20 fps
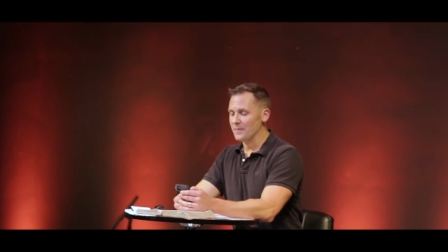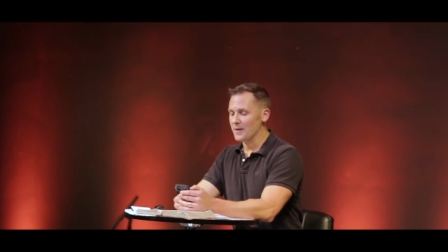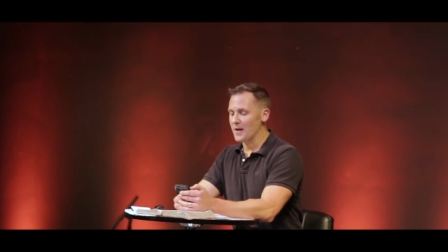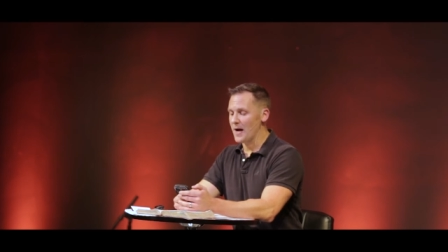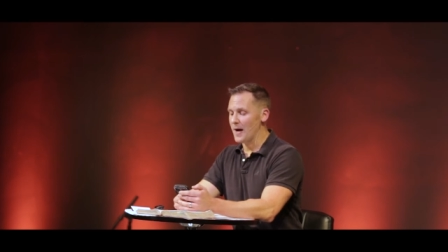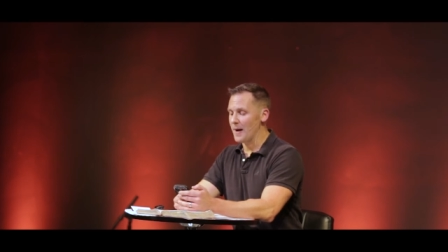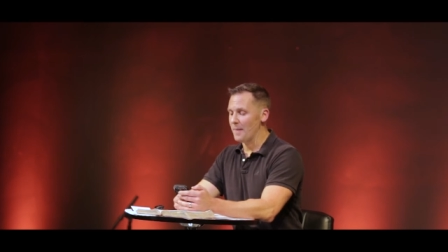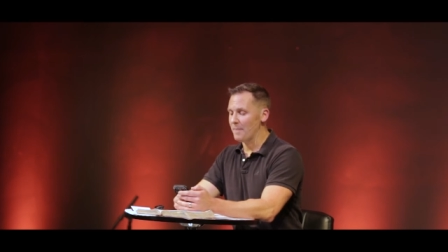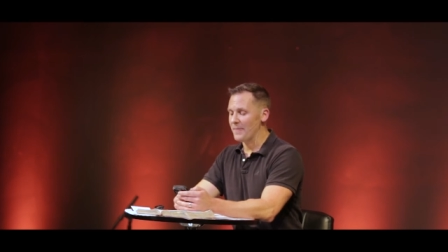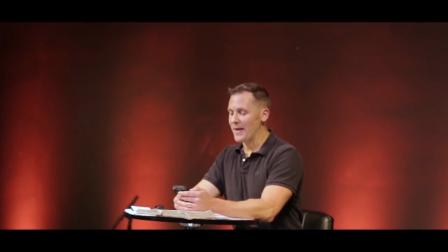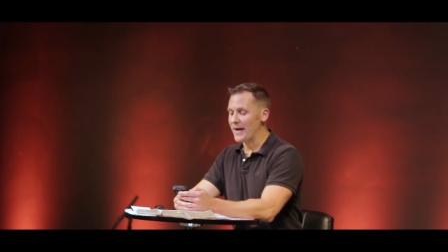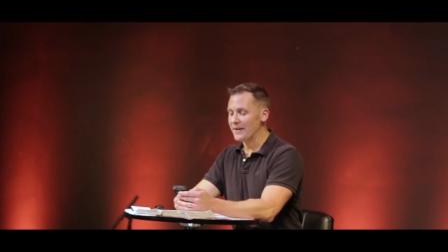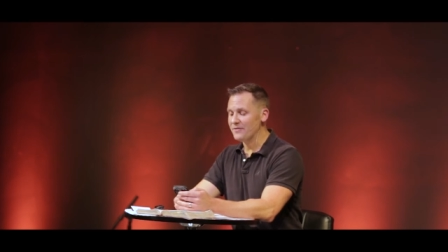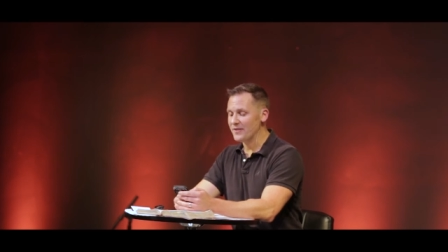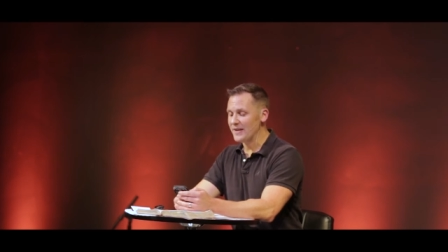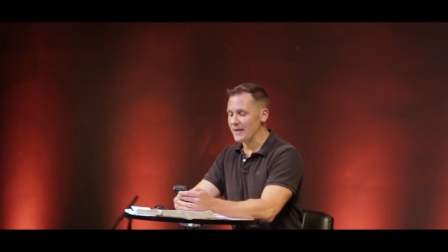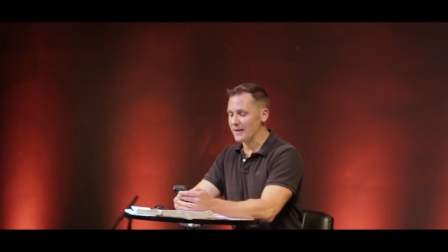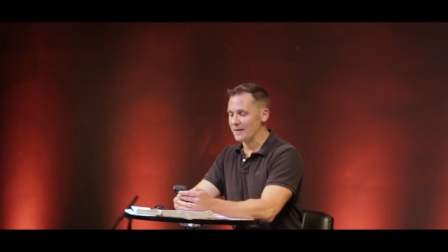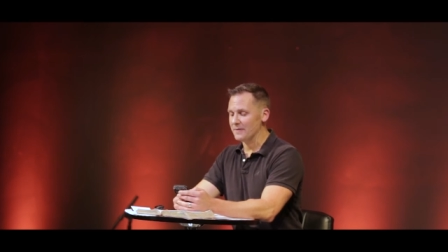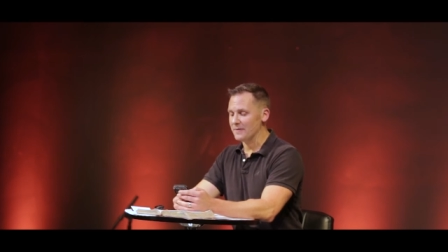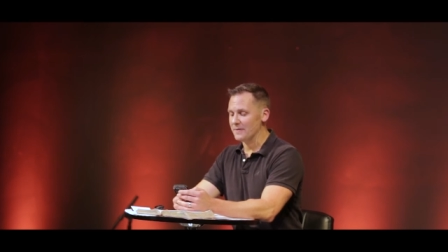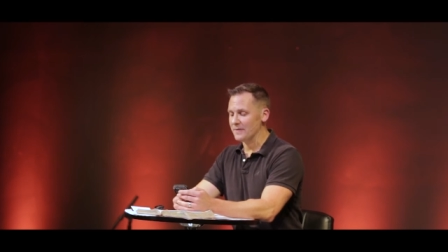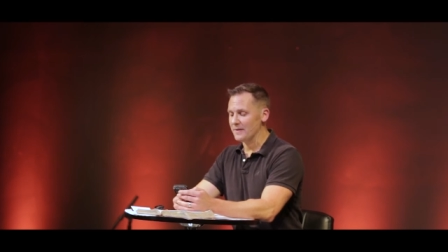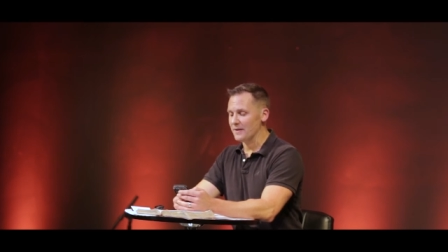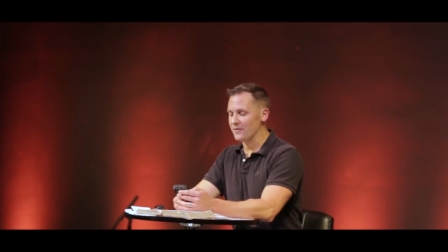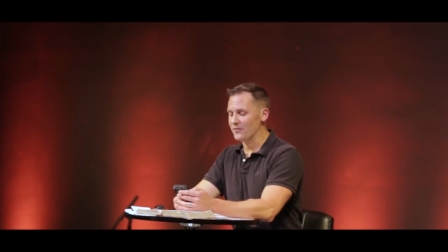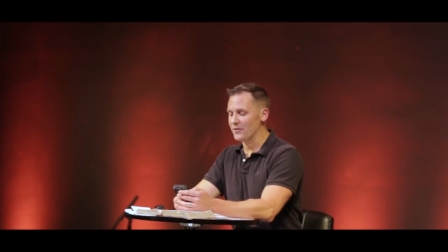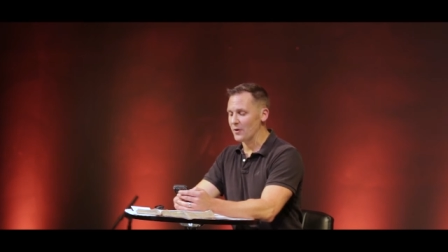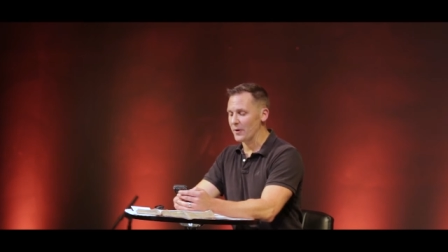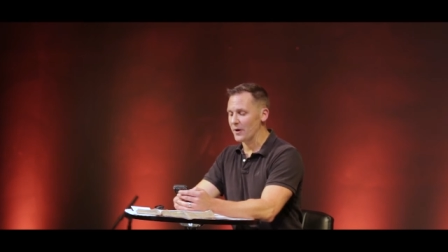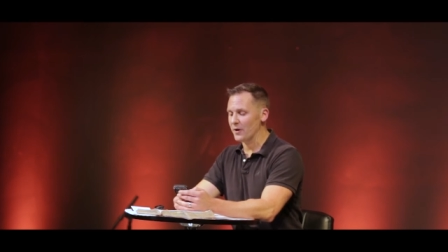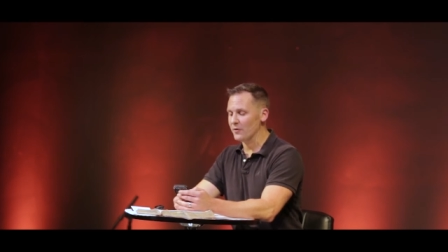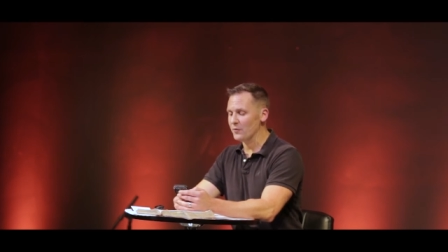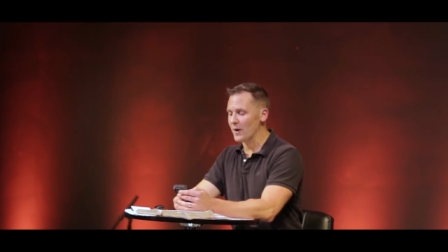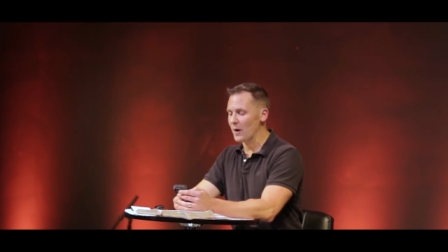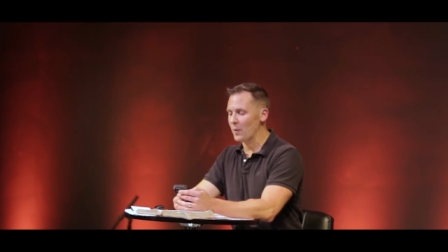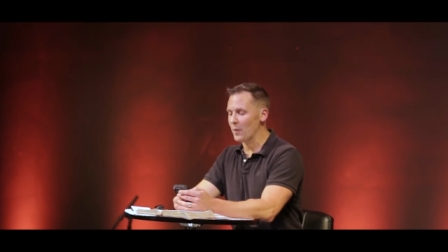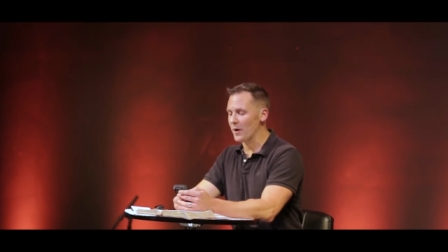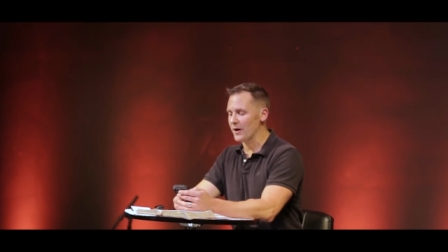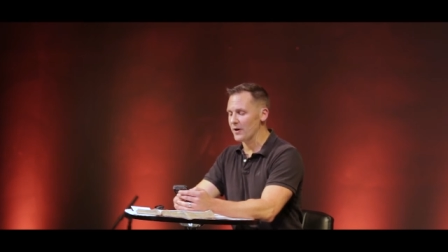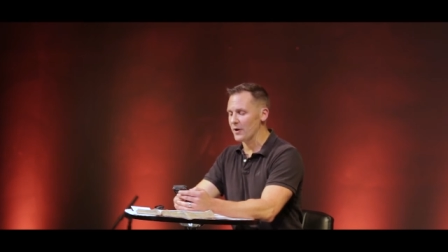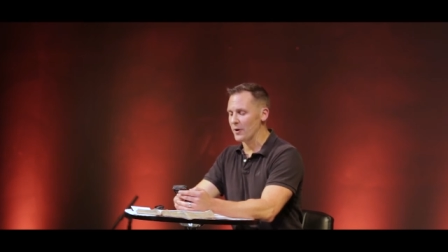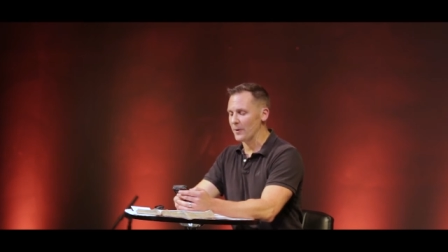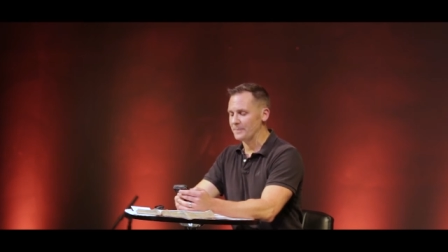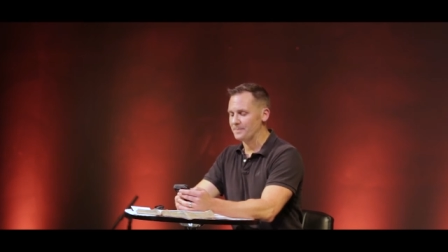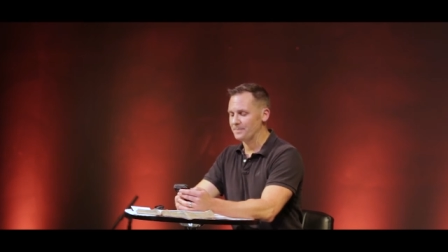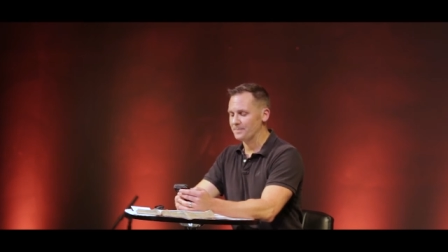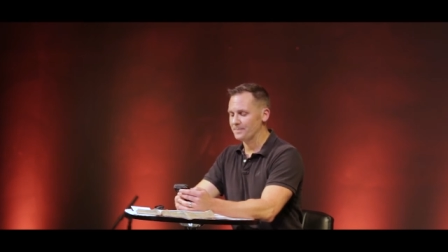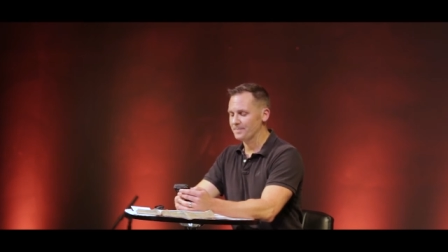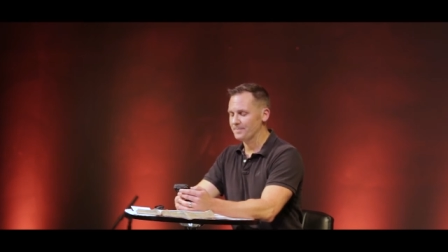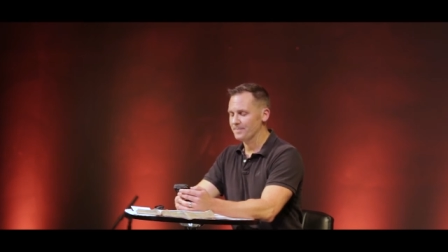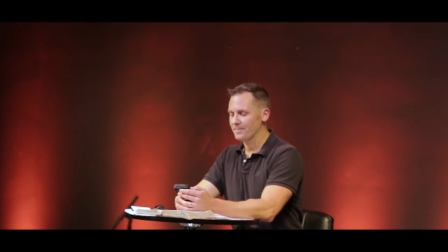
um, that's it. So here's what I want to do.